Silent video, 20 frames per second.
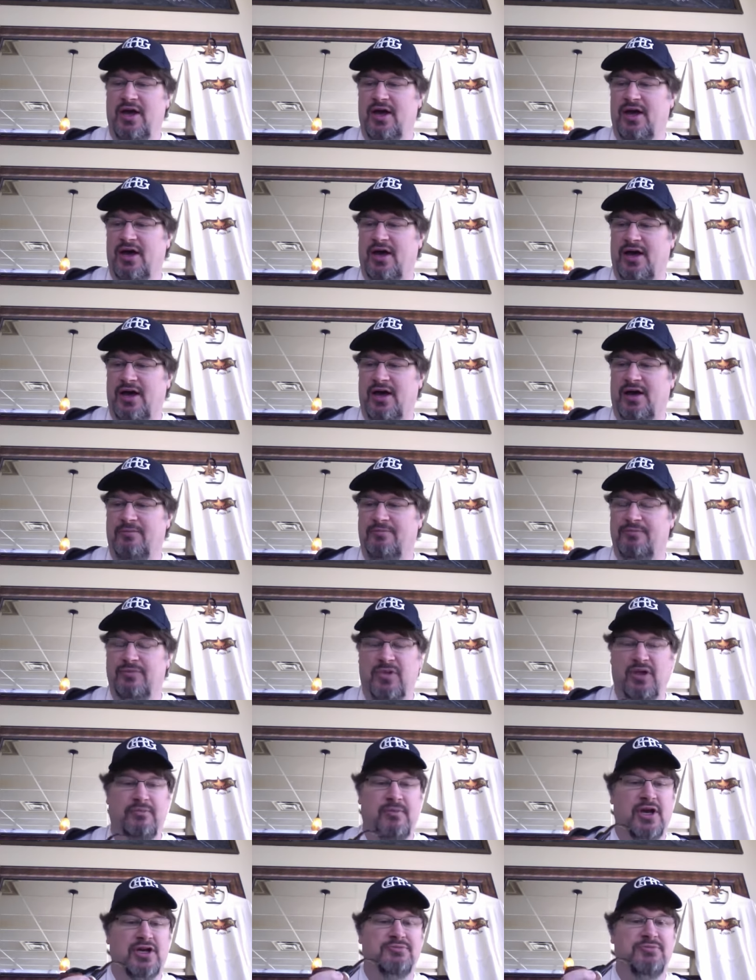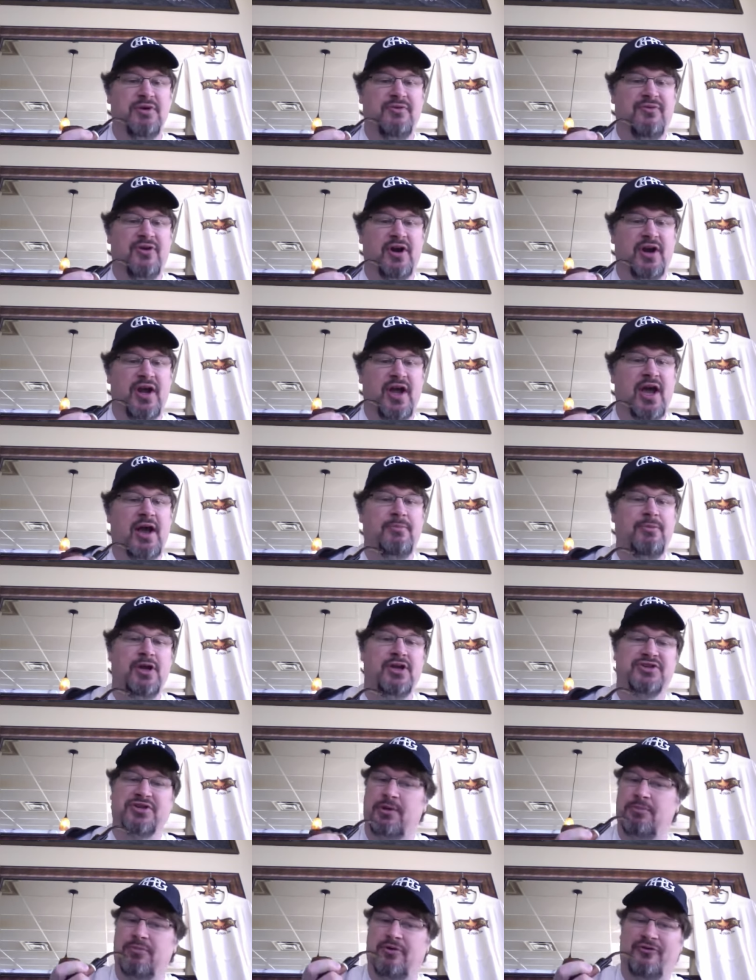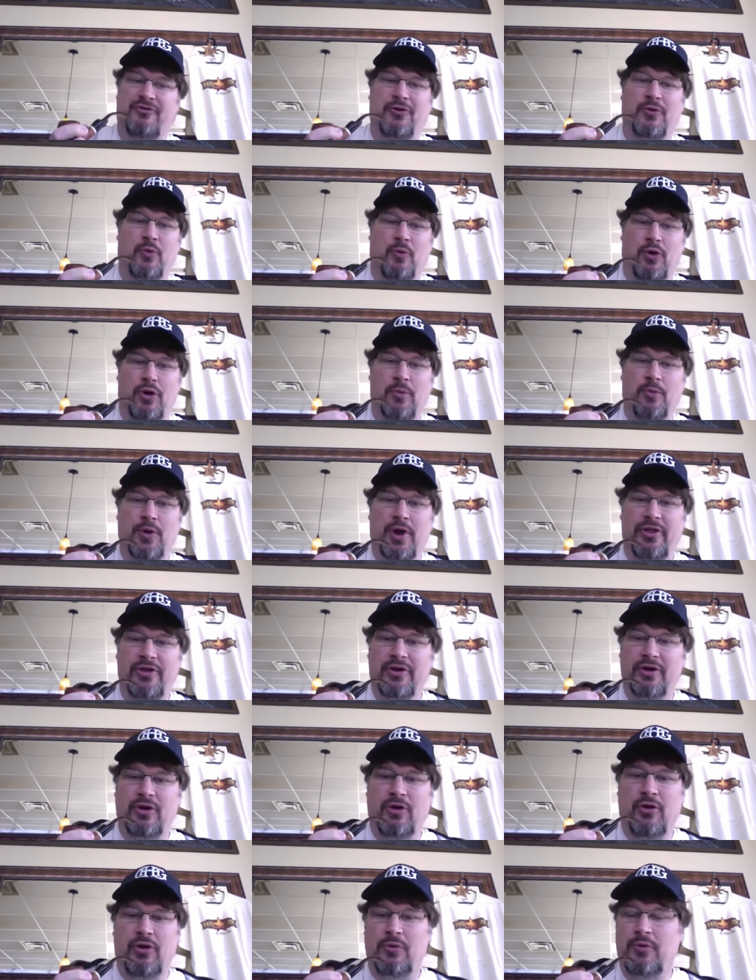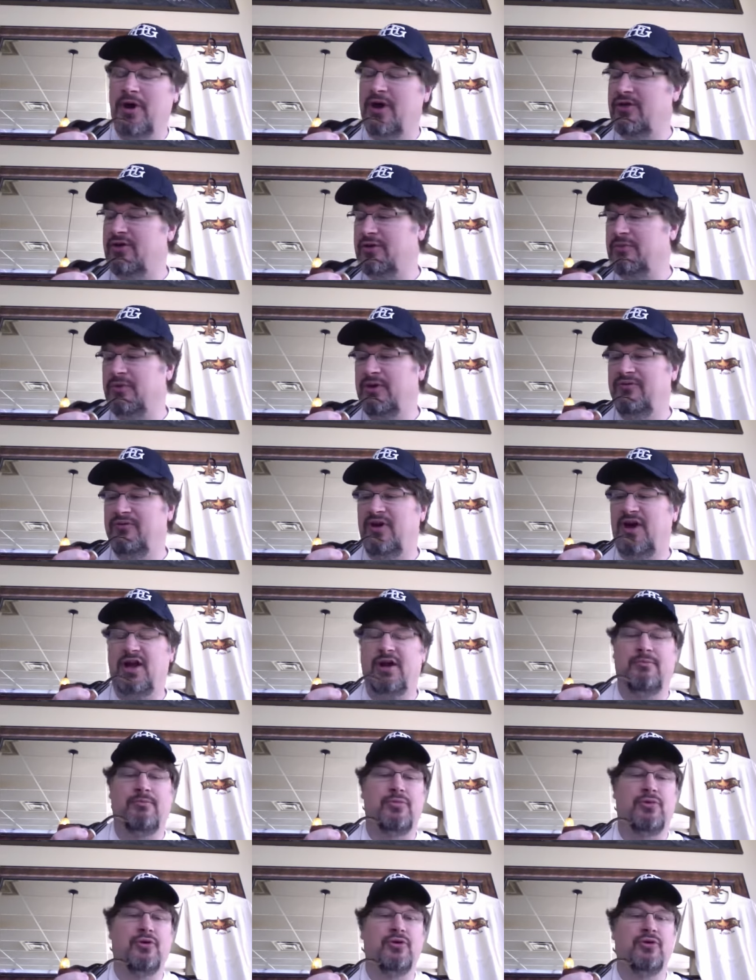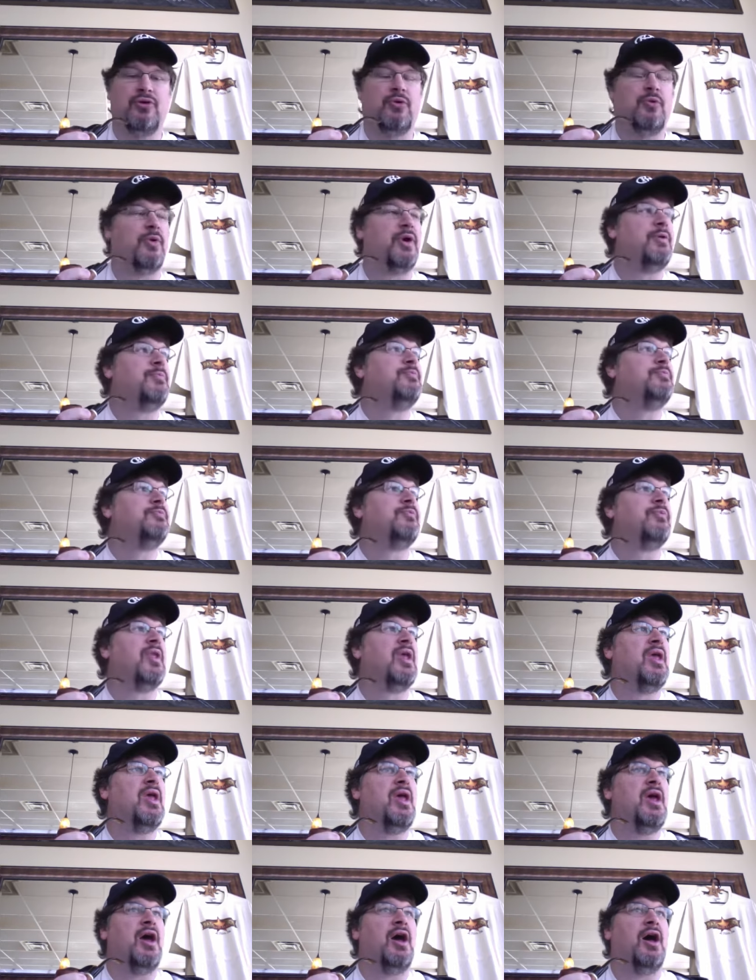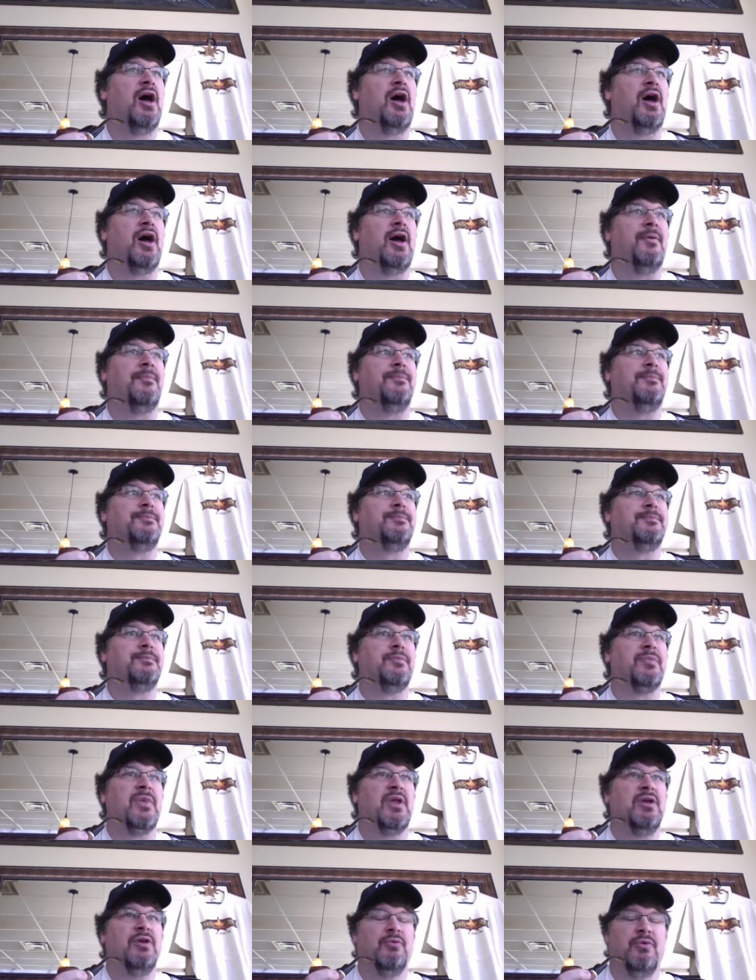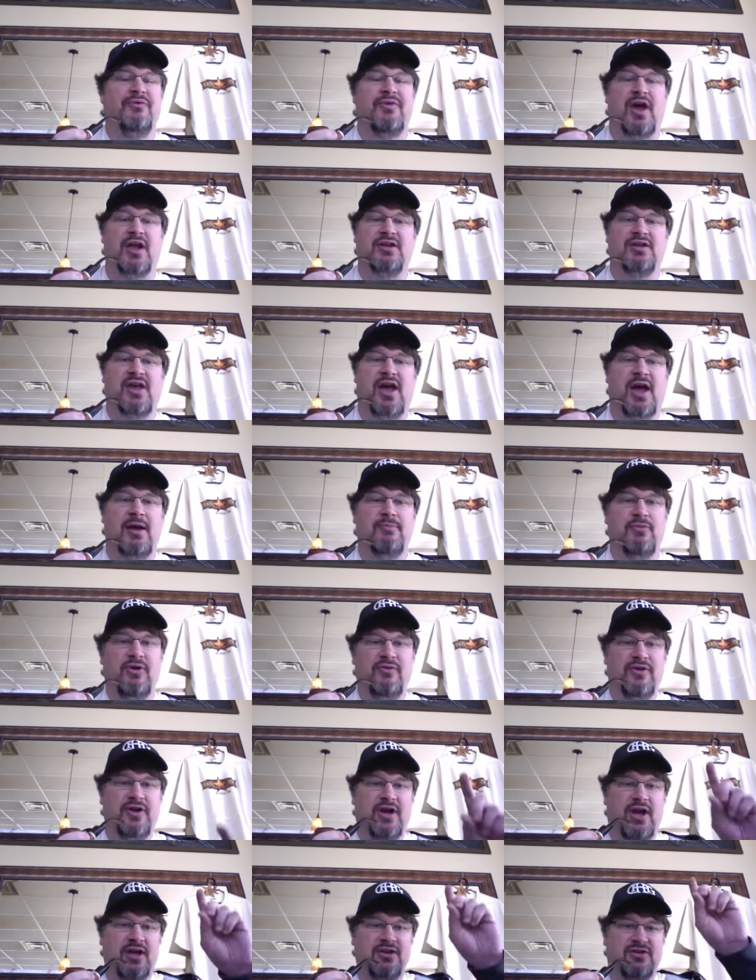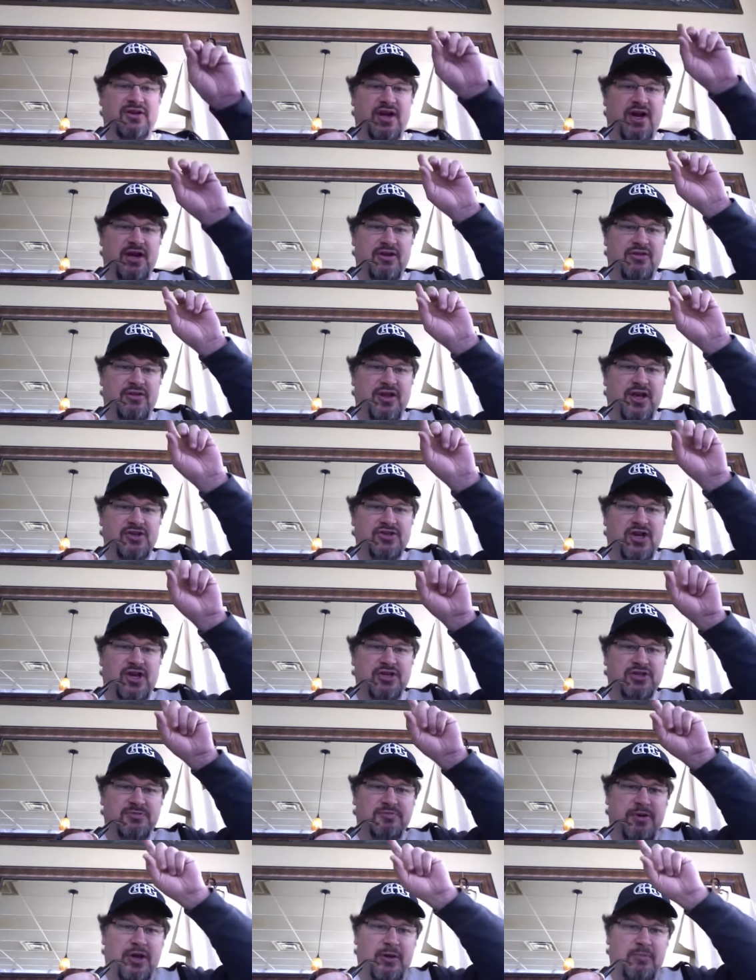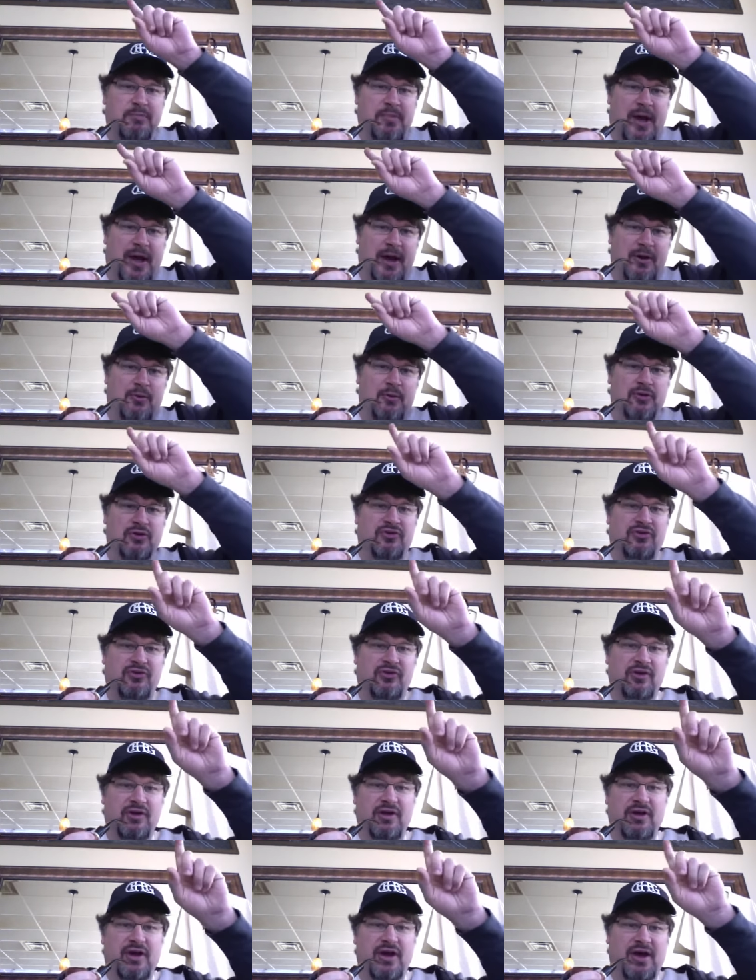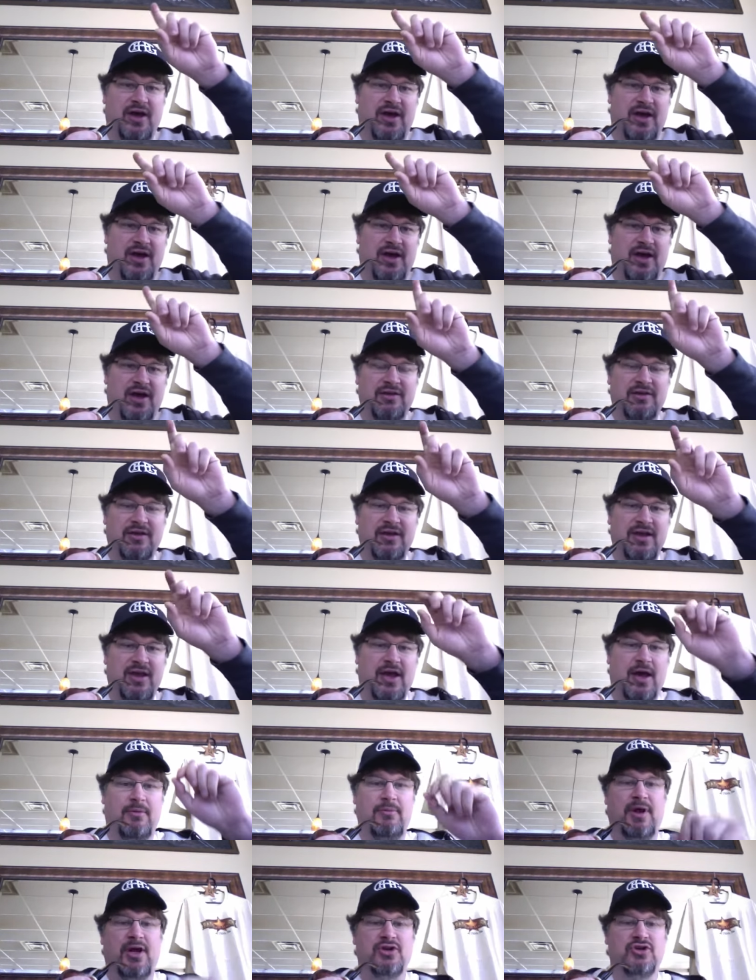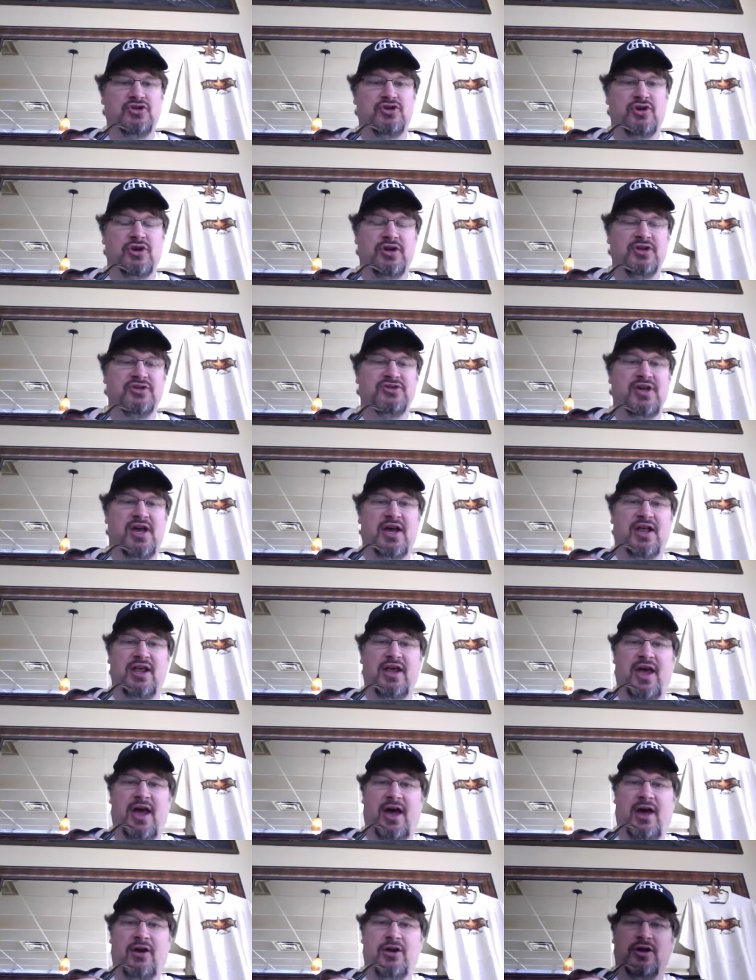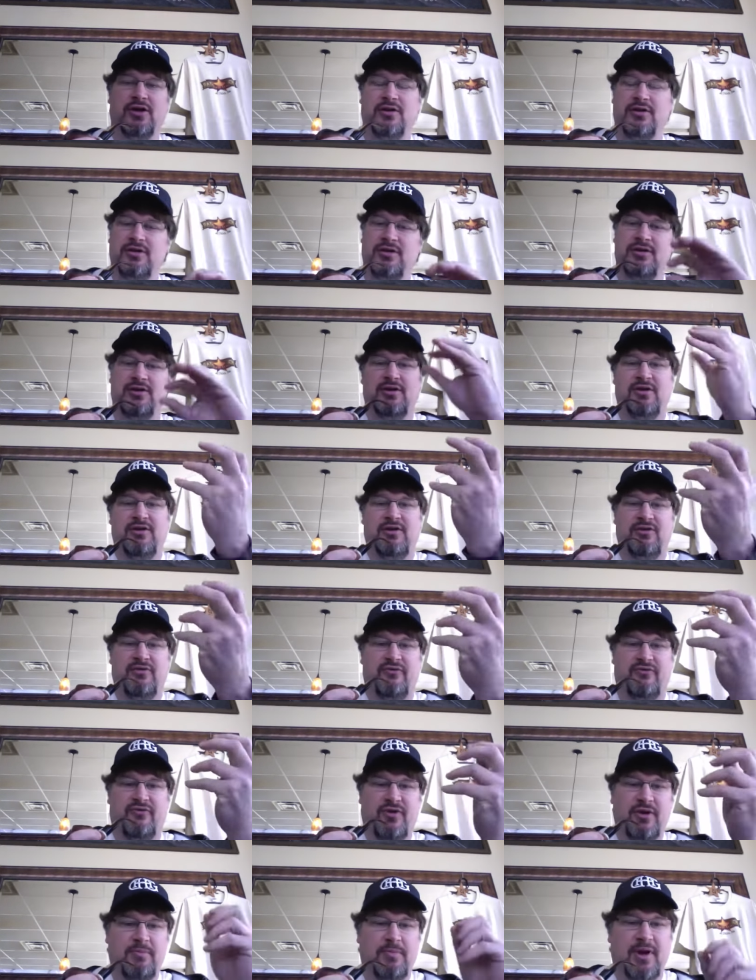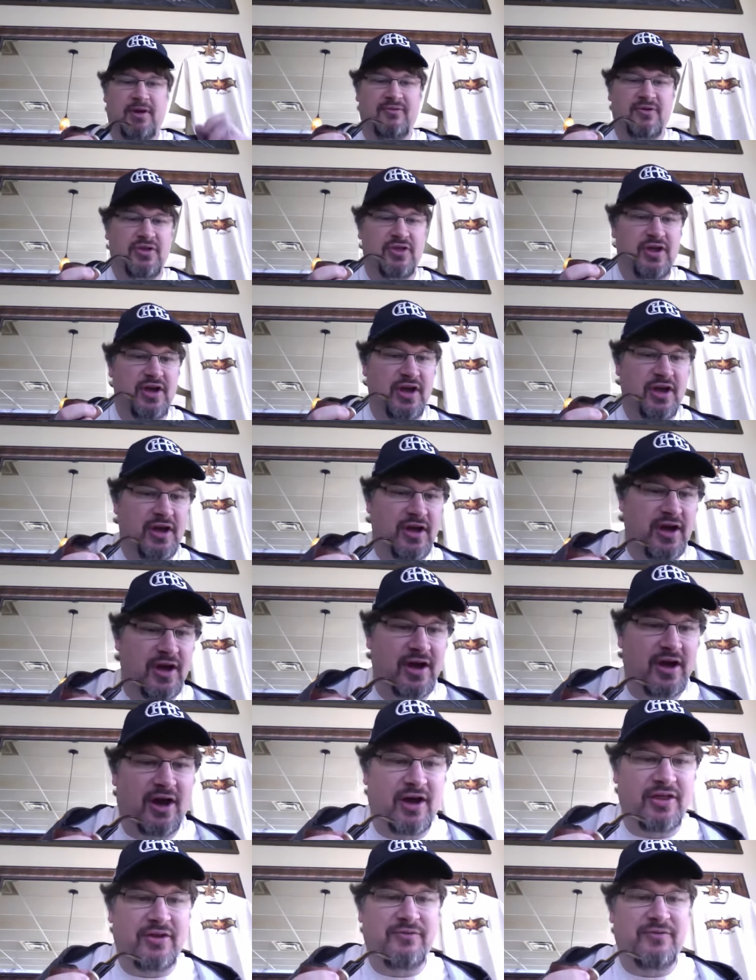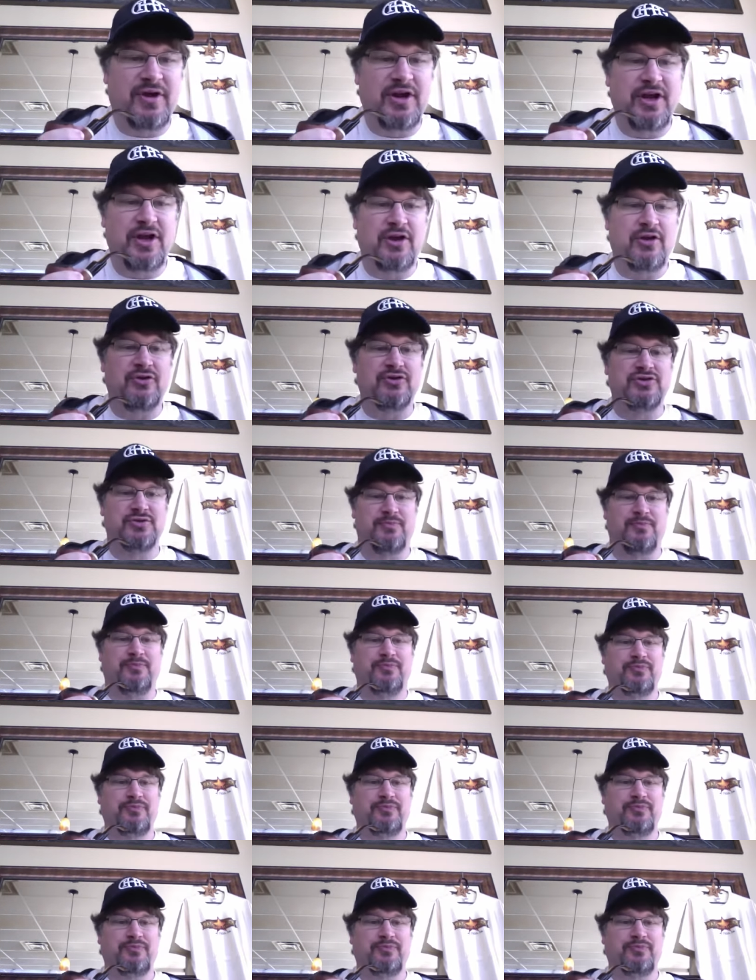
Um, makes me very happy because I prefer warm weather to cold weather, and we've had a brutal one. Um, we've got guy movie night tonight. That's all spelled backwards. Uh, I'm not sure exactly how to flip everything uh, on the videos,